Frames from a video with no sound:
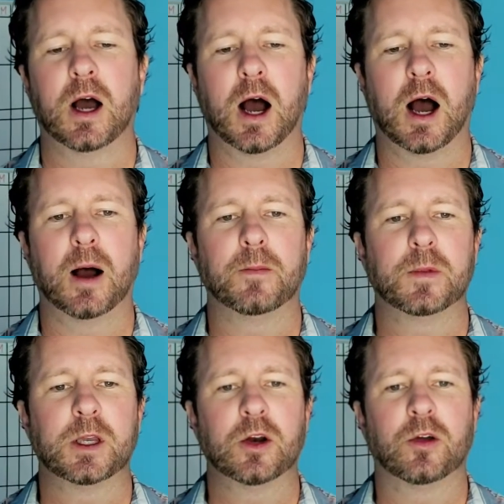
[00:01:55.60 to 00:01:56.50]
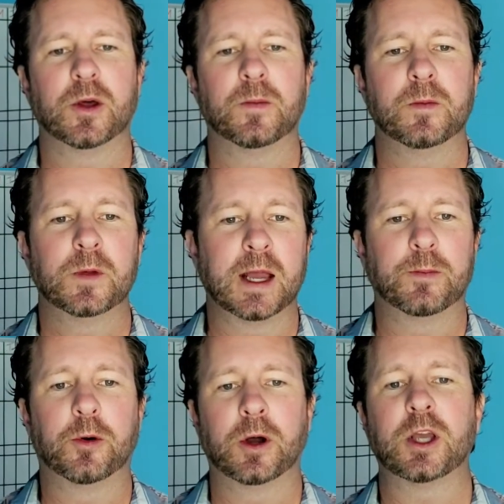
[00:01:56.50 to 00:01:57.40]

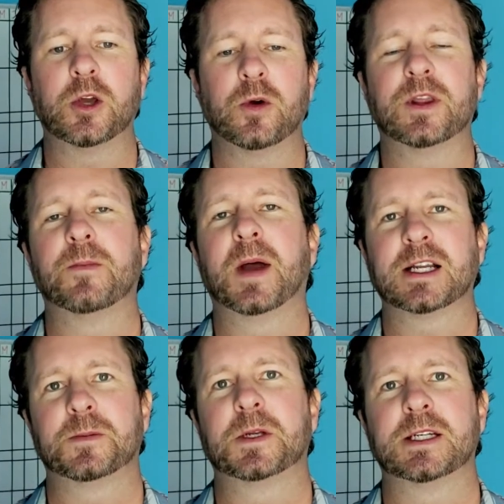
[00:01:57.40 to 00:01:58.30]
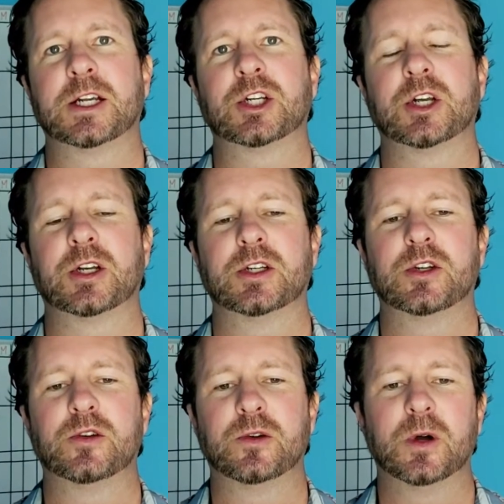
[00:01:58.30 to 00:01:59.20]
and put you in the best position
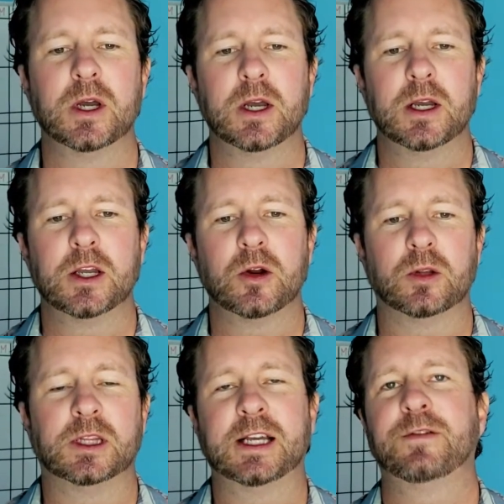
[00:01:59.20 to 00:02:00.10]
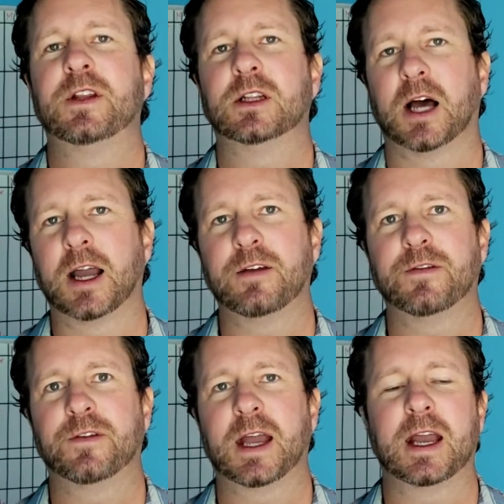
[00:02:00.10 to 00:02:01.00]
to live the
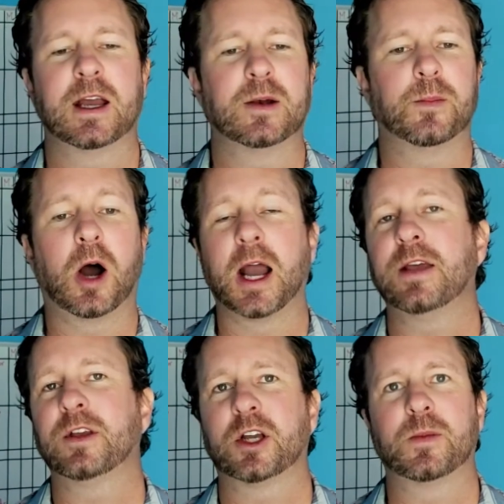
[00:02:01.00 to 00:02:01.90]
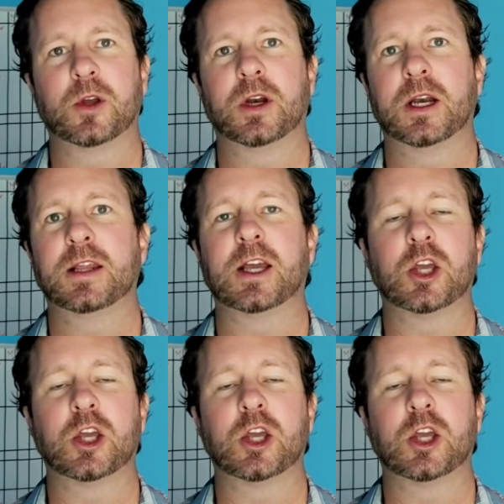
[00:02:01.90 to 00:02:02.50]
life and buy in the community that